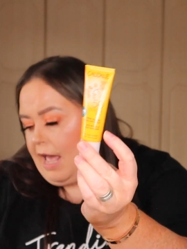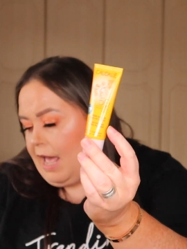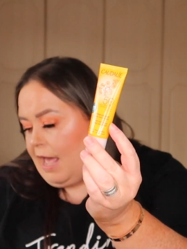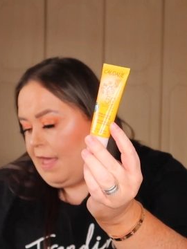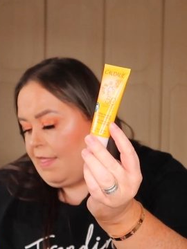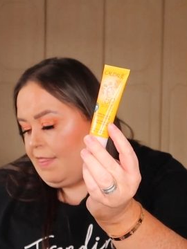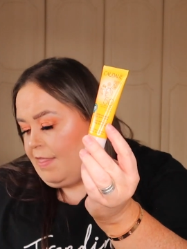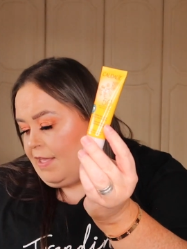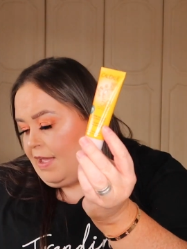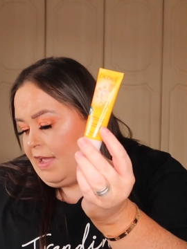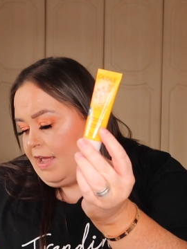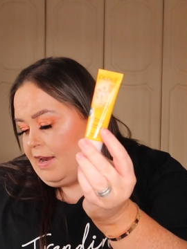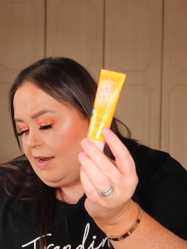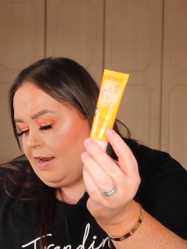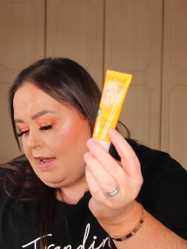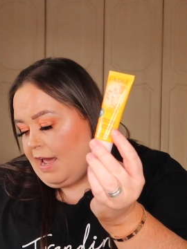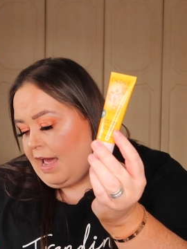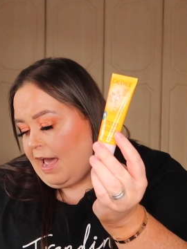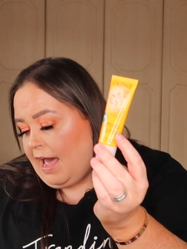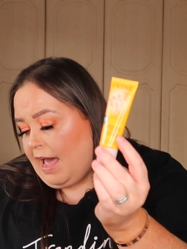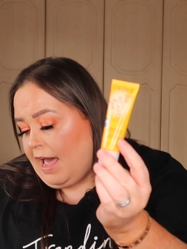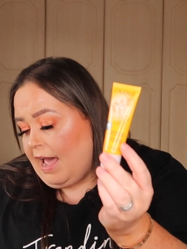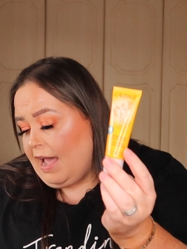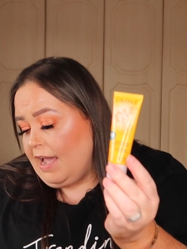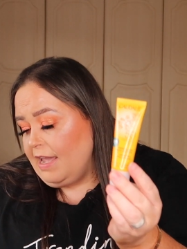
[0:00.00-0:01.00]
And then
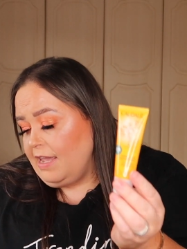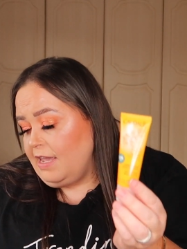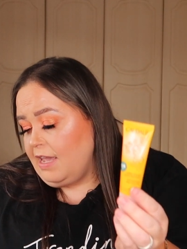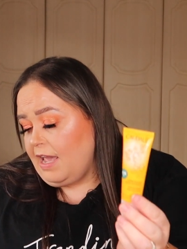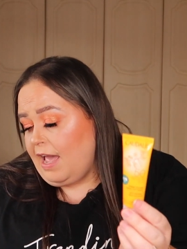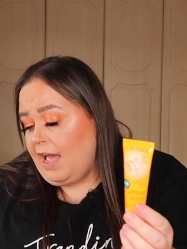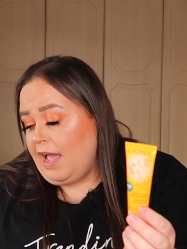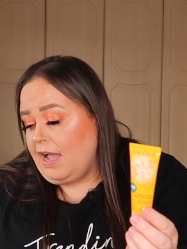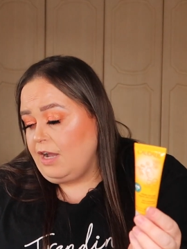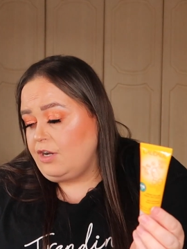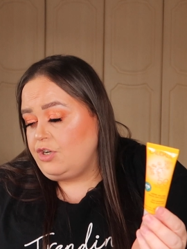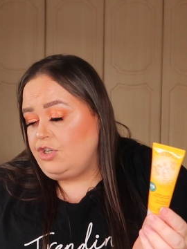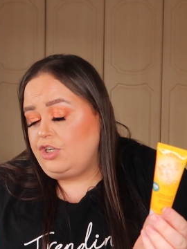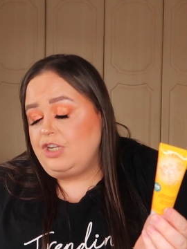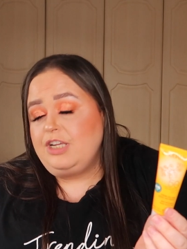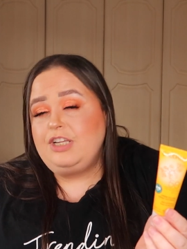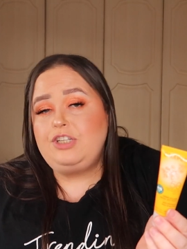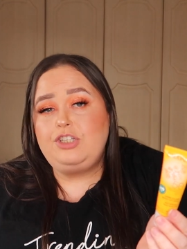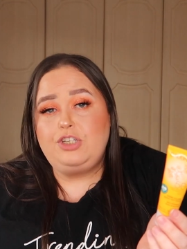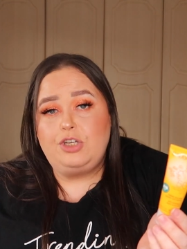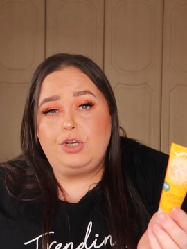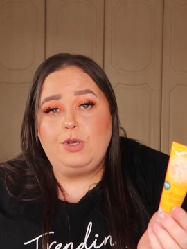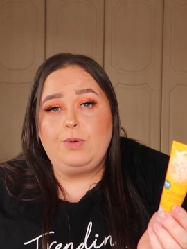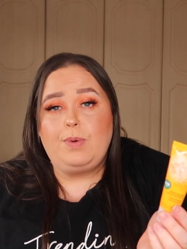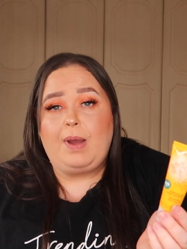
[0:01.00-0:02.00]
I
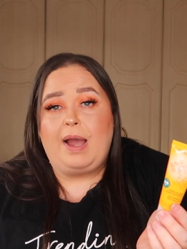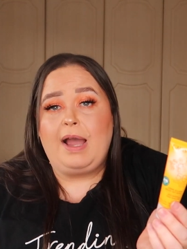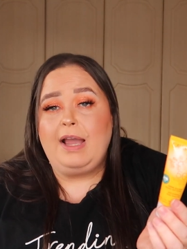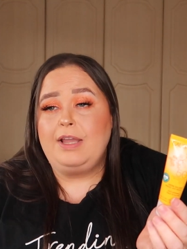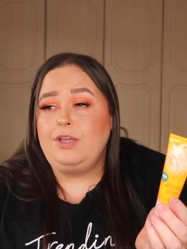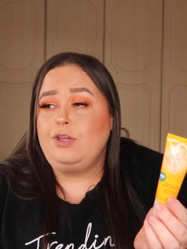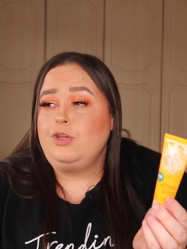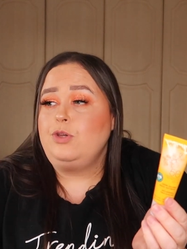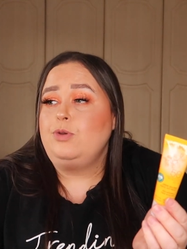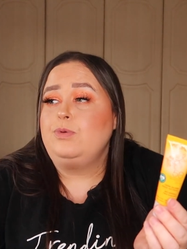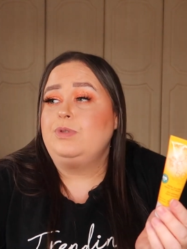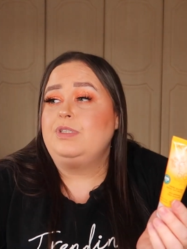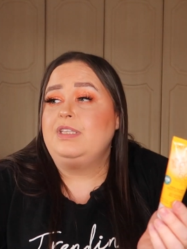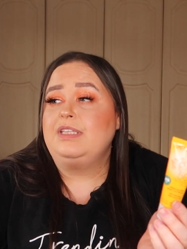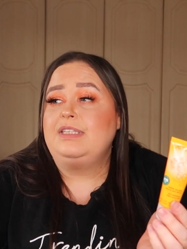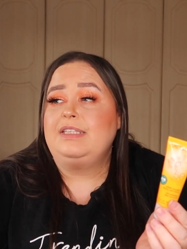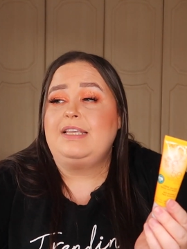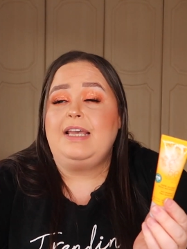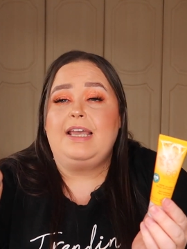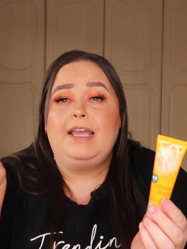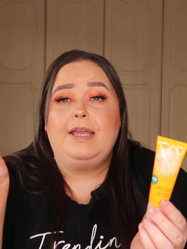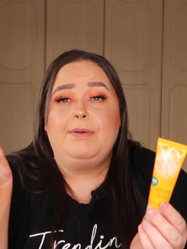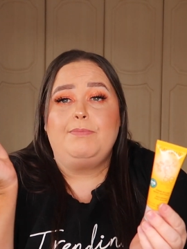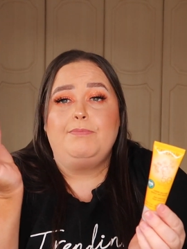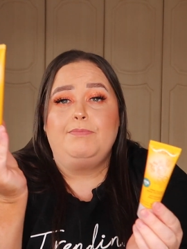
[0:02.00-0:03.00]
use the
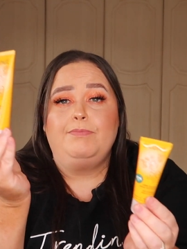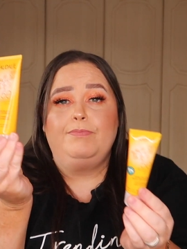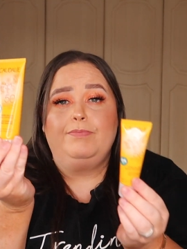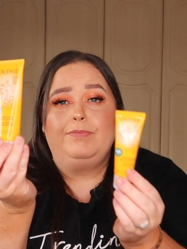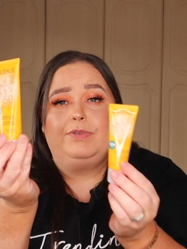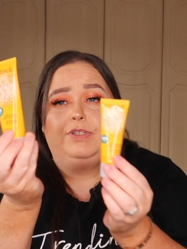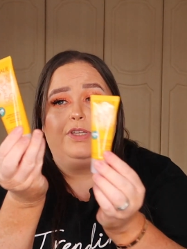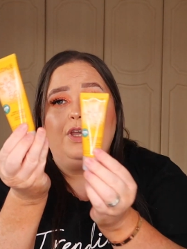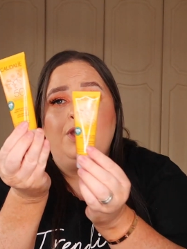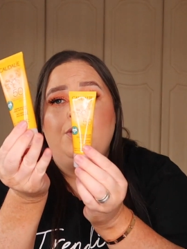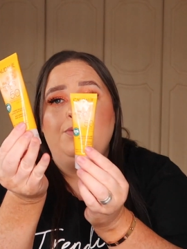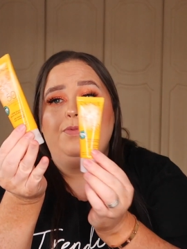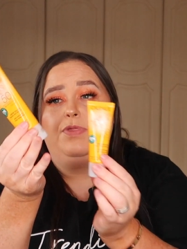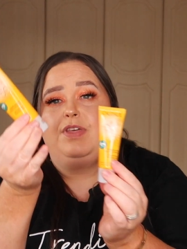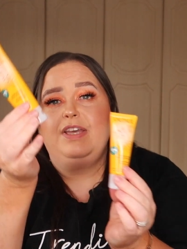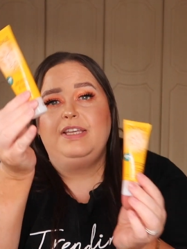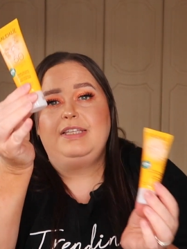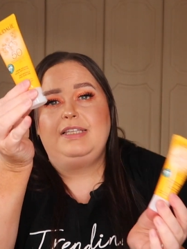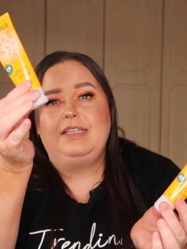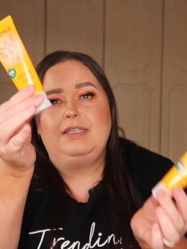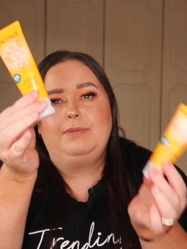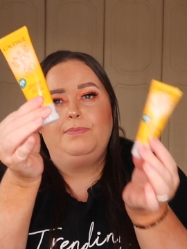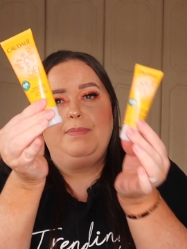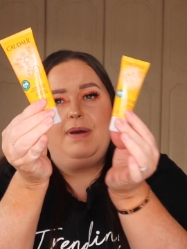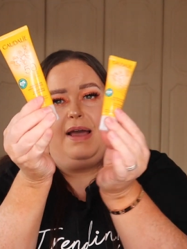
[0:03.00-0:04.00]
same. So
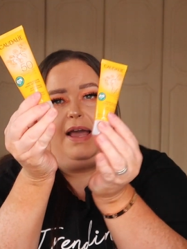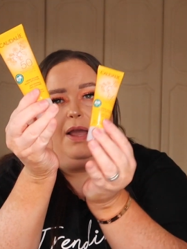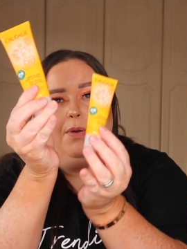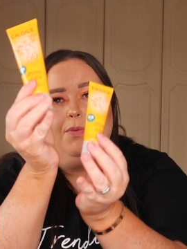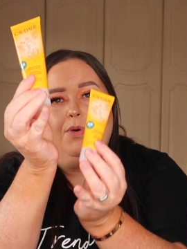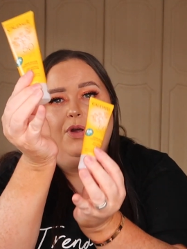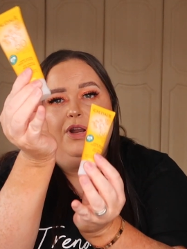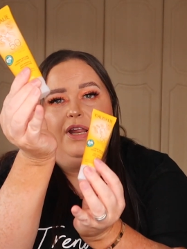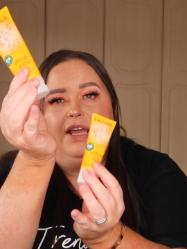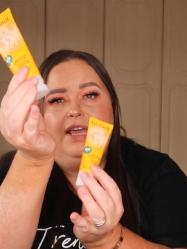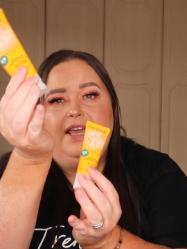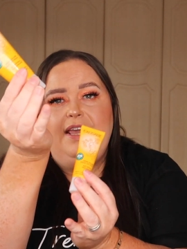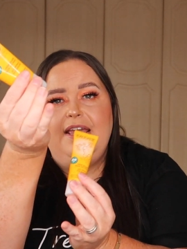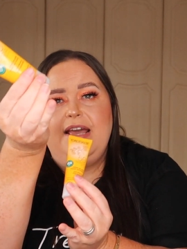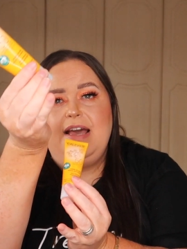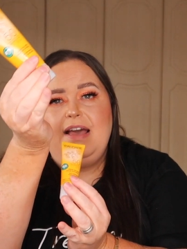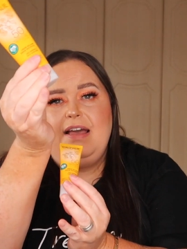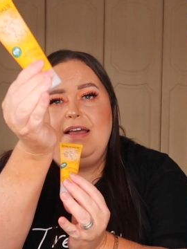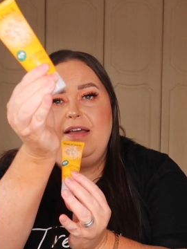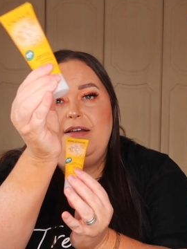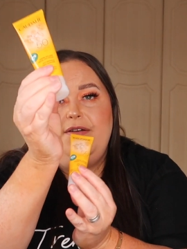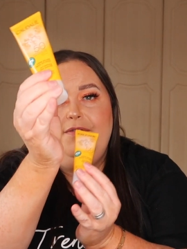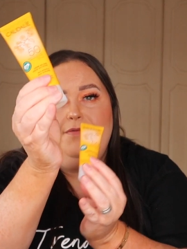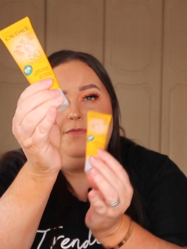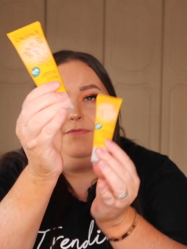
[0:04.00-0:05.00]
this is my one here,